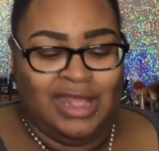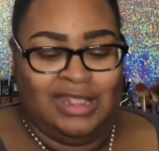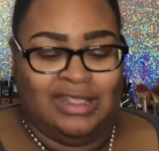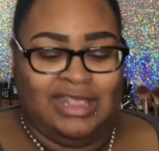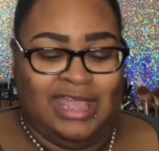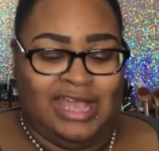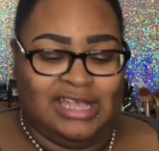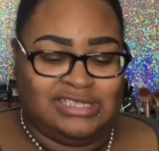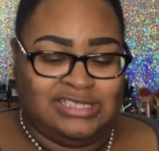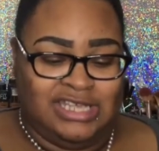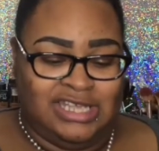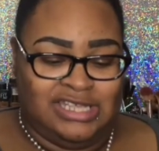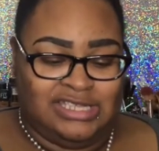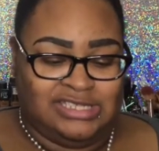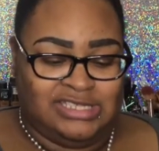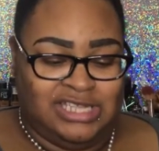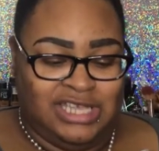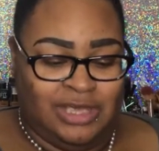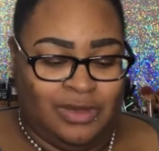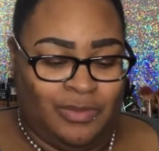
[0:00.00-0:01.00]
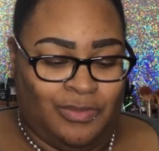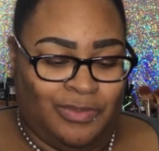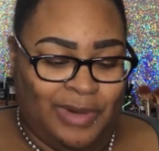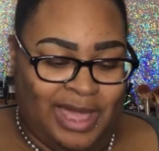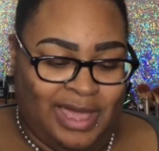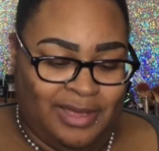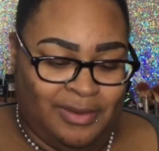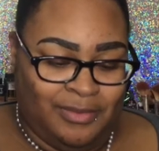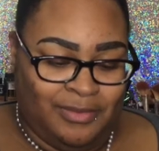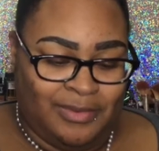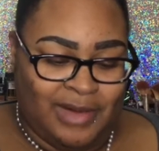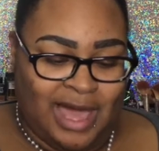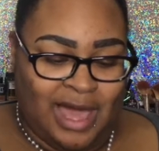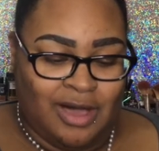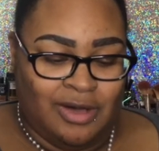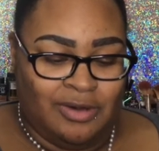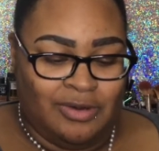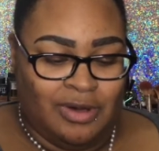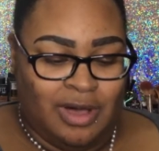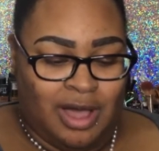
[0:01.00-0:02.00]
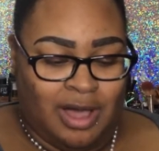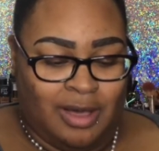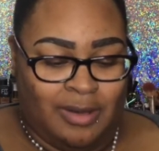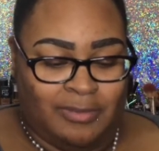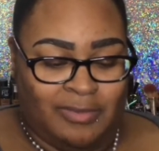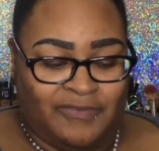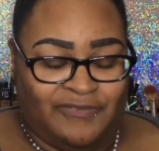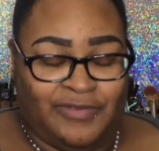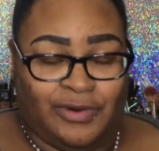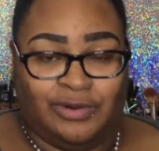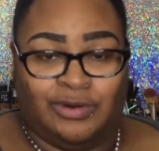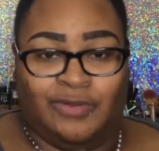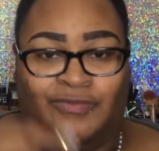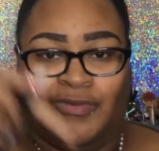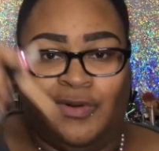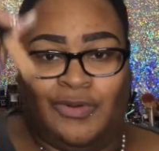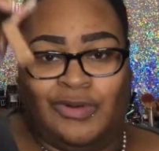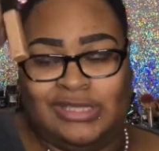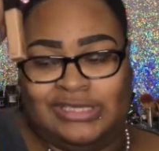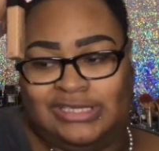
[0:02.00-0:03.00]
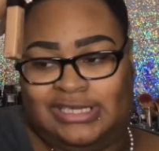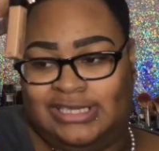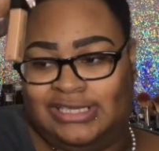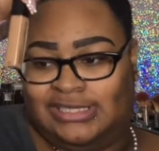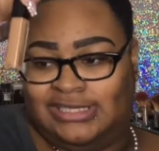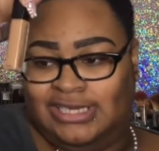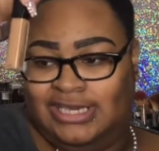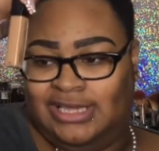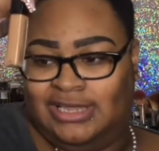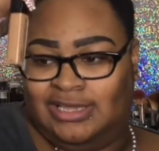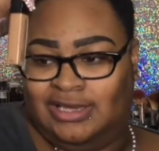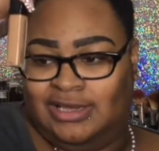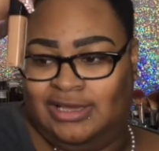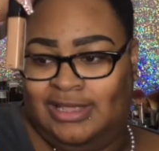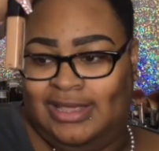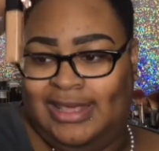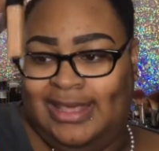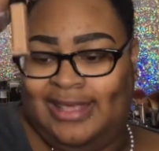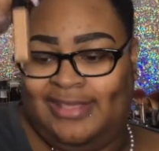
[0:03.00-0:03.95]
Next is the Wet n Wild Photo Focus Concealer.